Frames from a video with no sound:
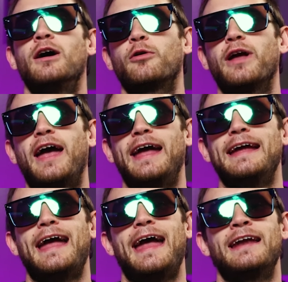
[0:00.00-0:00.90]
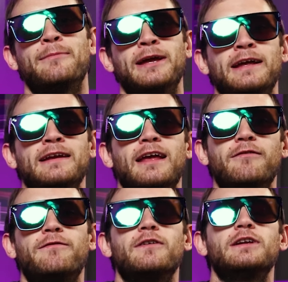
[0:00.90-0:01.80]
Okay. And I mean,
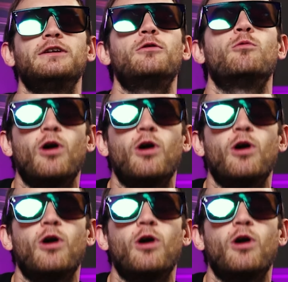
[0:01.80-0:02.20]
if you